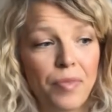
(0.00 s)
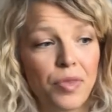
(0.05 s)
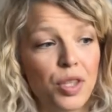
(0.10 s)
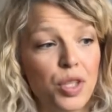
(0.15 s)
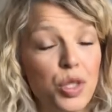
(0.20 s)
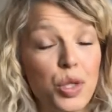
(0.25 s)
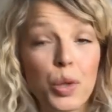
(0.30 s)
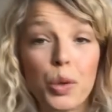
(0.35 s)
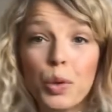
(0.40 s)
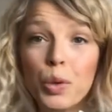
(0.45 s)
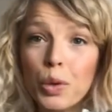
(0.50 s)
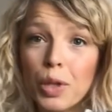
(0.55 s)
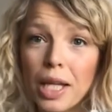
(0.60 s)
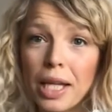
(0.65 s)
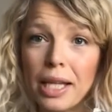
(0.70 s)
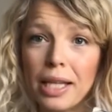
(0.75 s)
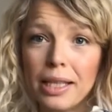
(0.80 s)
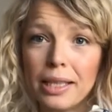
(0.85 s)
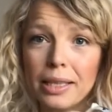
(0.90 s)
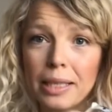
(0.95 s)
the
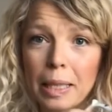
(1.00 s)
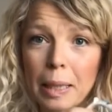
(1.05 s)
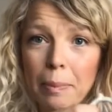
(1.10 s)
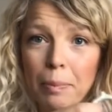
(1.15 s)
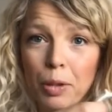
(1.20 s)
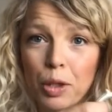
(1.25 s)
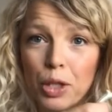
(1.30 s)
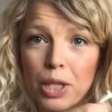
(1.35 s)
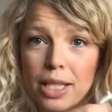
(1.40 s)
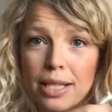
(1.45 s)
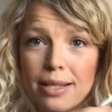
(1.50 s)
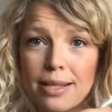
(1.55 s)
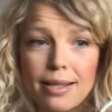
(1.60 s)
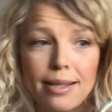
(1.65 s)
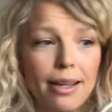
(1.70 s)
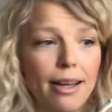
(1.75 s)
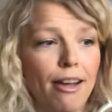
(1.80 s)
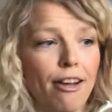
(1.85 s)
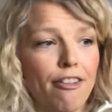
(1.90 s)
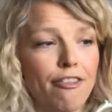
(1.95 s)
talking
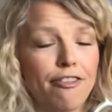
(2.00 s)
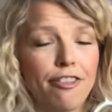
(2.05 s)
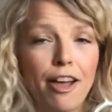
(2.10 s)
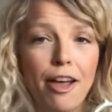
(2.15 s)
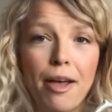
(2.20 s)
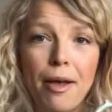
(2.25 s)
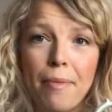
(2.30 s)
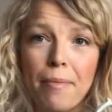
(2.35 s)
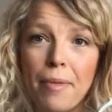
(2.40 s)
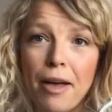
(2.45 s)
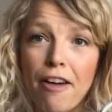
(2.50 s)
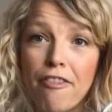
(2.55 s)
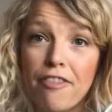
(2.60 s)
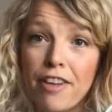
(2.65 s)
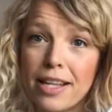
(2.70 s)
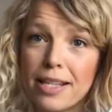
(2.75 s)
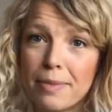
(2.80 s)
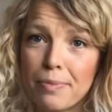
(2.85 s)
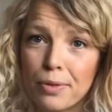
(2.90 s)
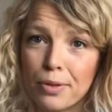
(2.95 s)
point of a
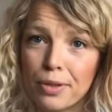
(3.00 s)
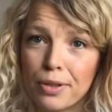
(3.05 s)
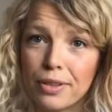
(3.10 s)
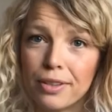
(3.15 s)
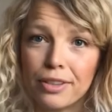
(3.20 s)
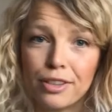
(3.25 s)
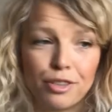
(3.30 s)
Facebook